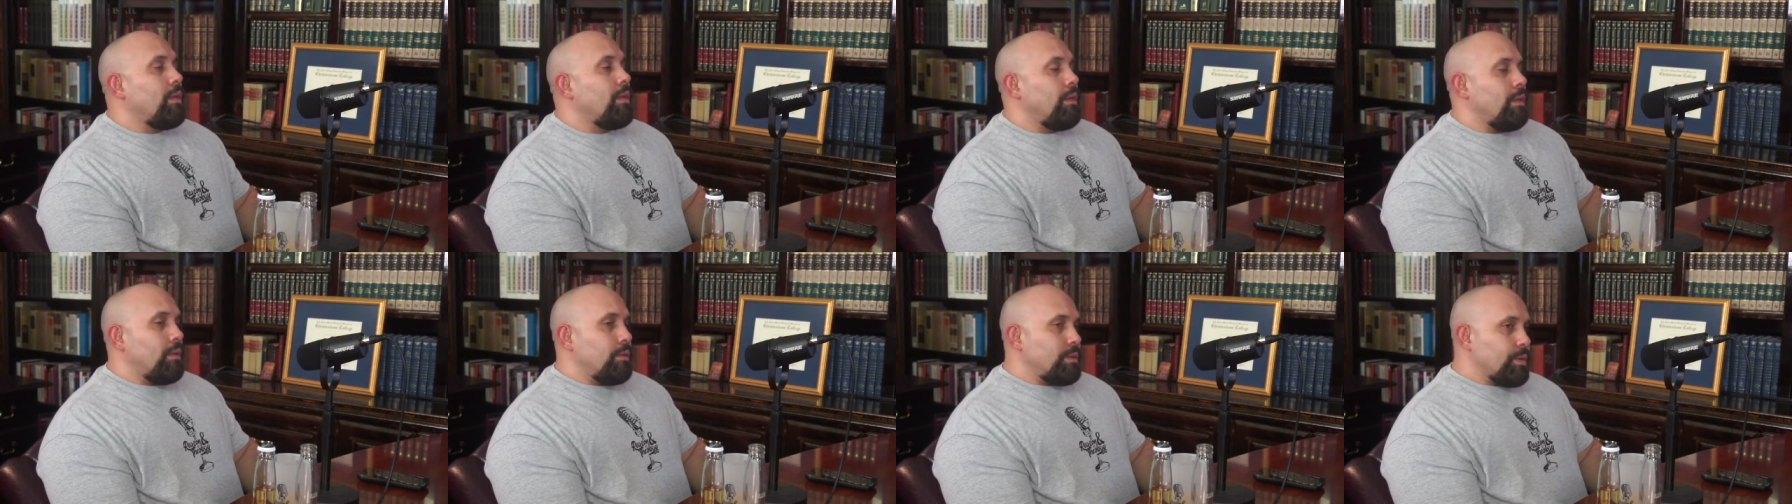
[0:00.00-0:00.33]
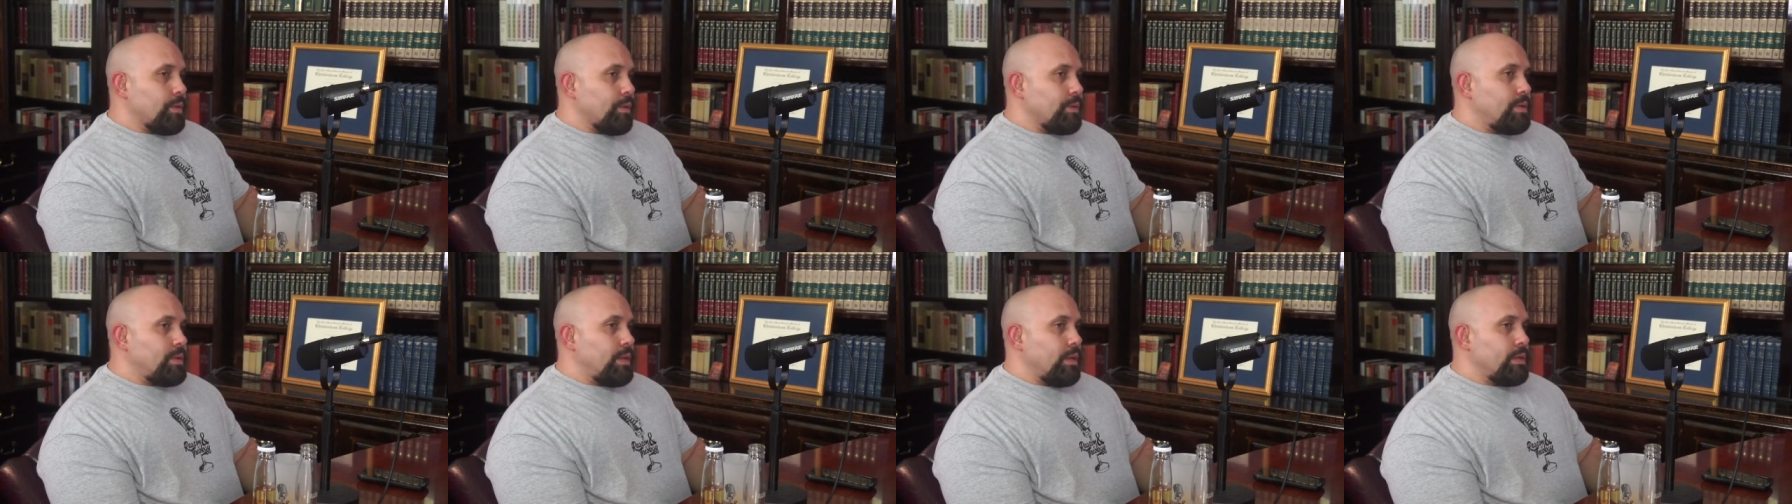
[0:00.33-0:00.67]
in
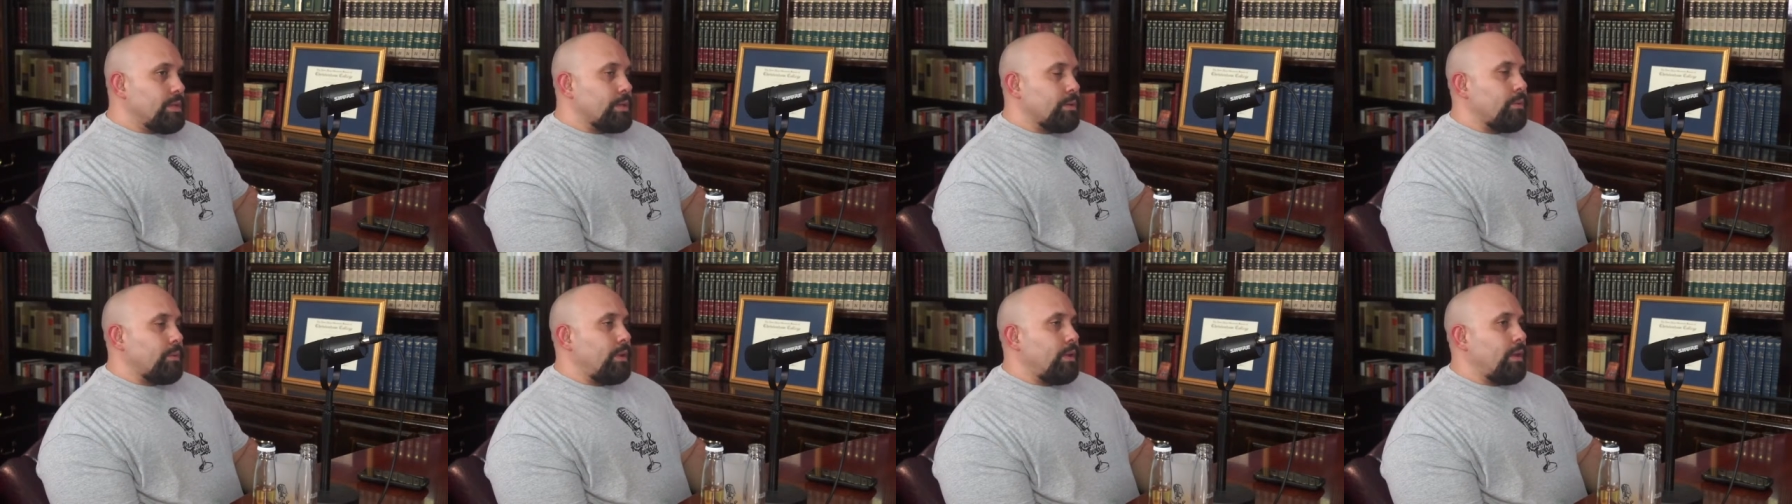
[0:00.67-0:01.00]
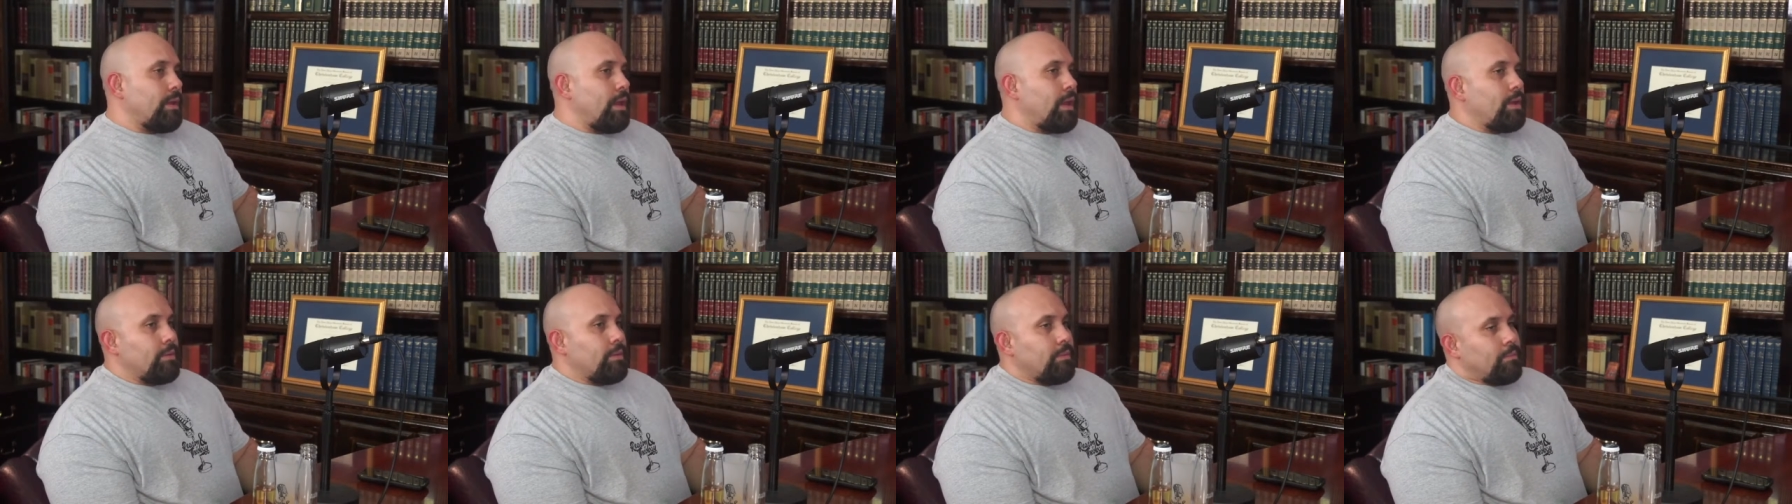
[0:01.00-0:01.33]
church history.
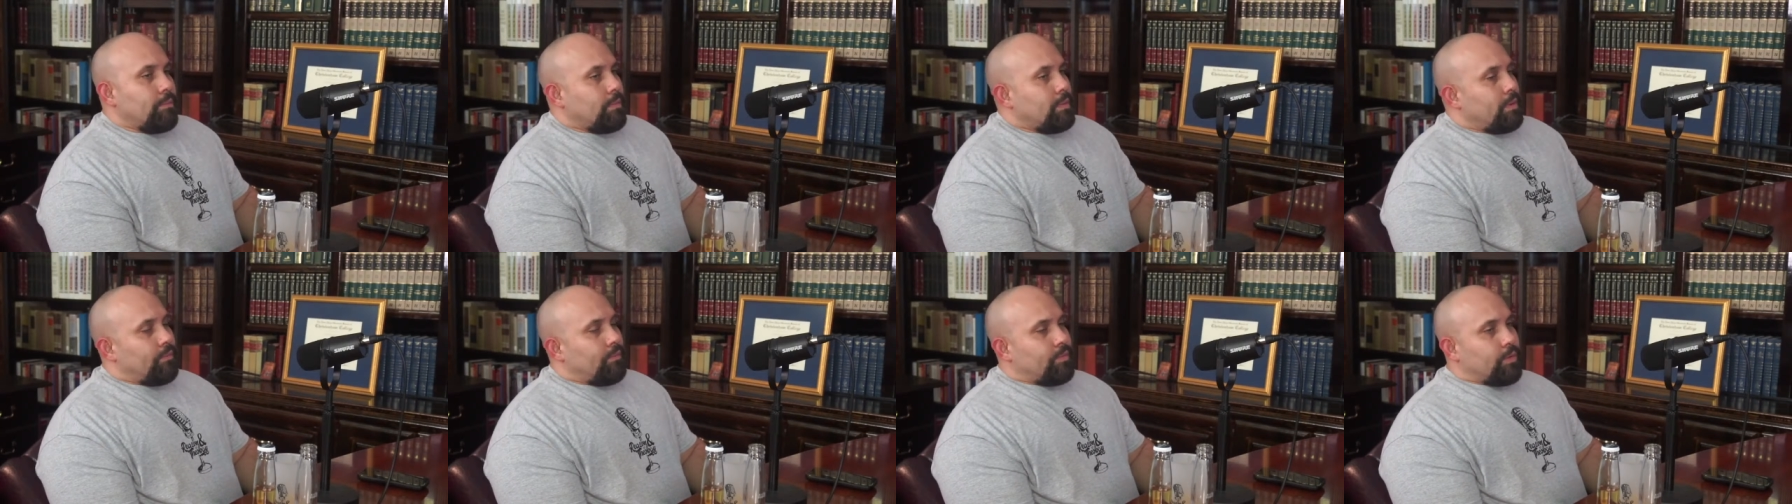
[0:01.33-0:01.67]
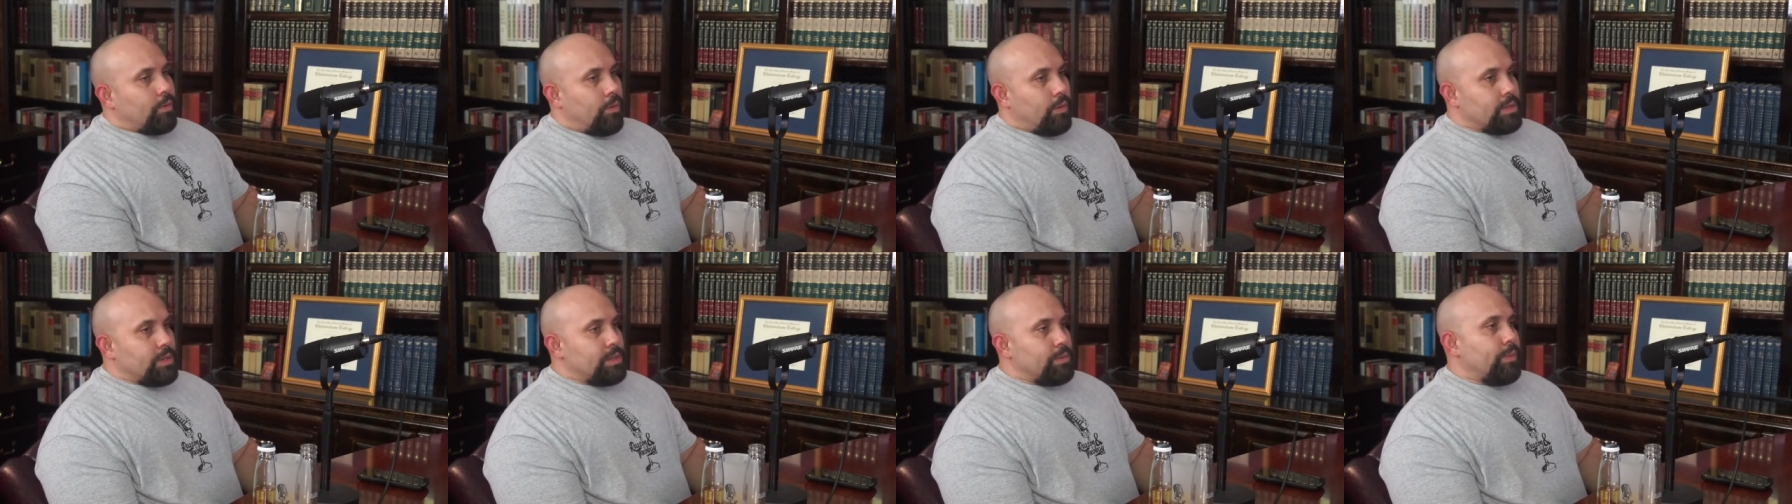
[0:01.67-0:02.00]
And of
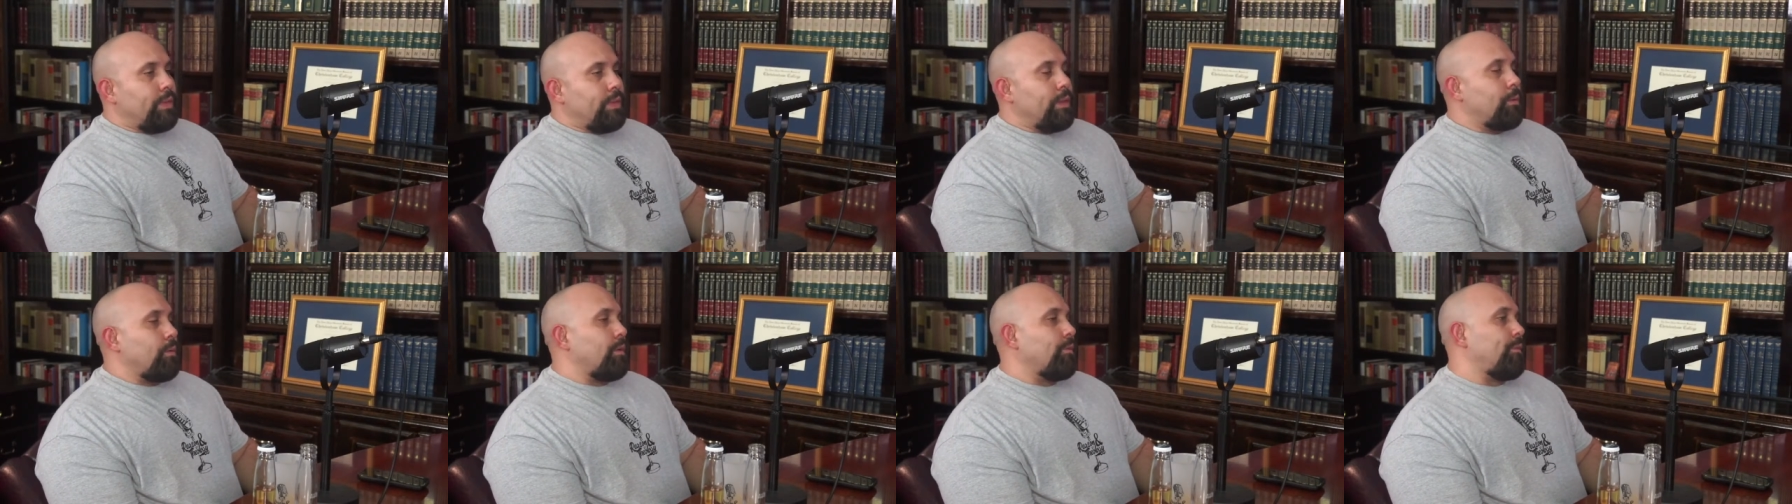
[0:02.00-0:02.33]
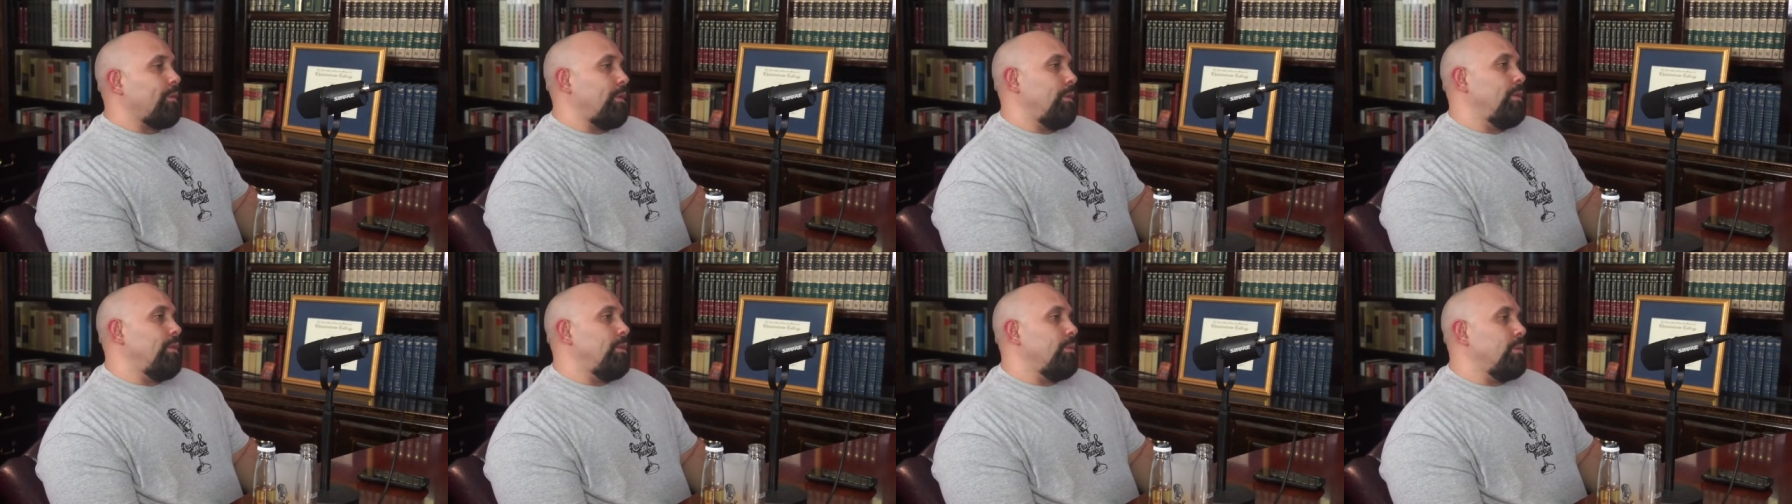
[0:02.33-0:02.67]
course, what they're
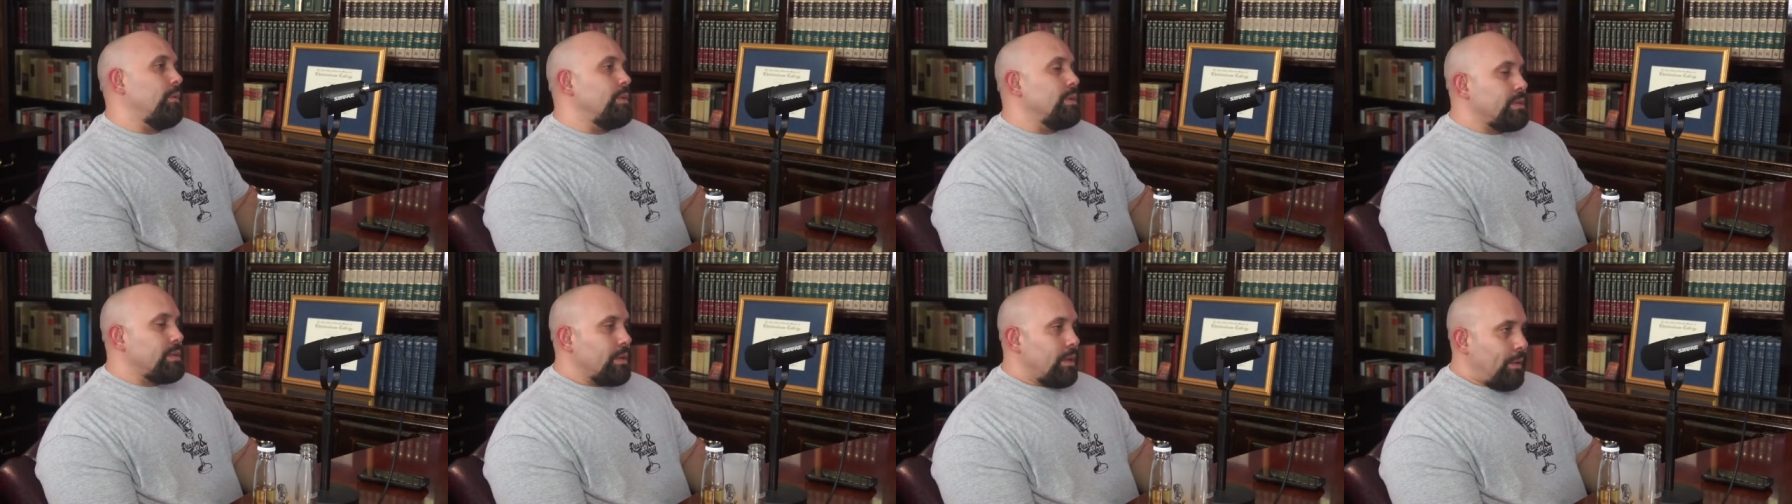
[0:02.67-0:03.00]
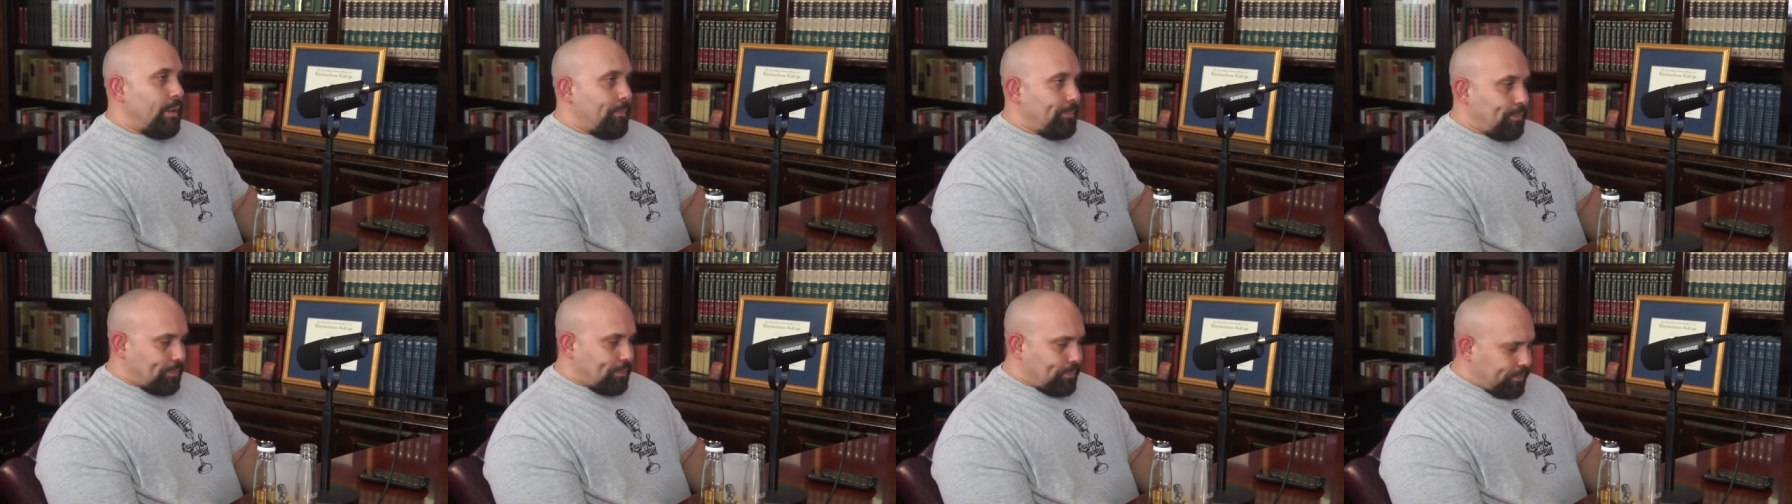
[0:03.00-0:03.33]
referring to is
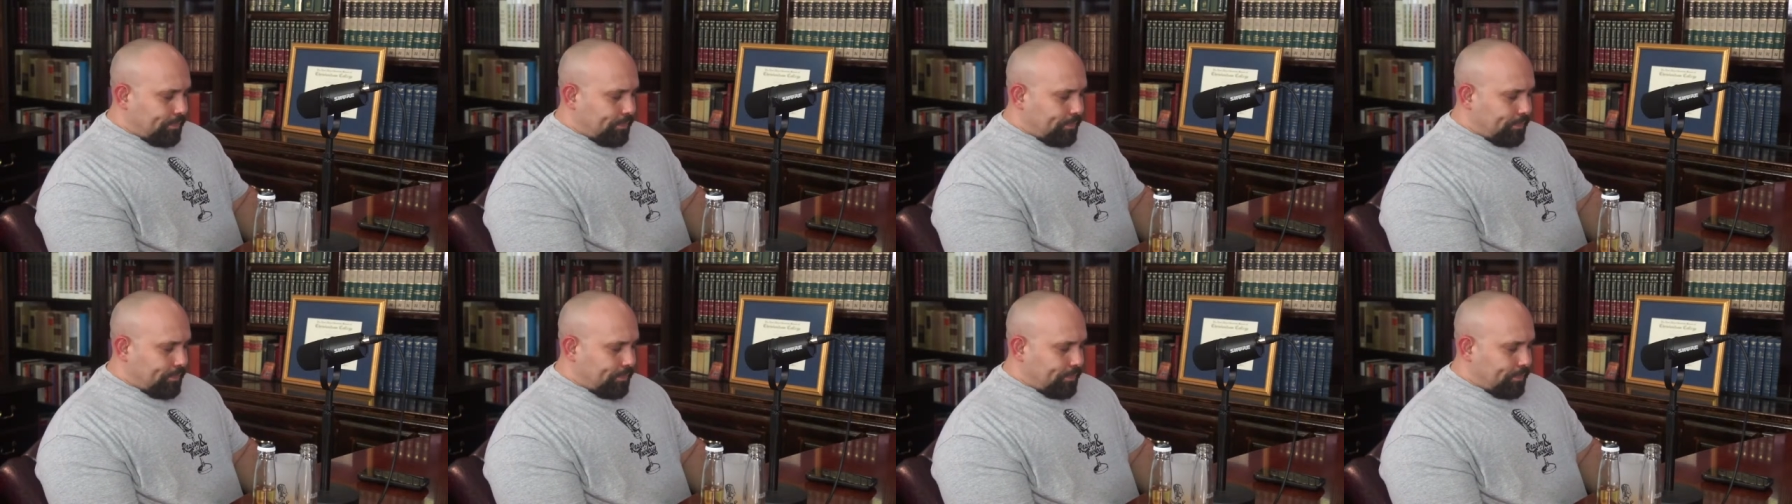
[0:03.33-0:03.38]
um,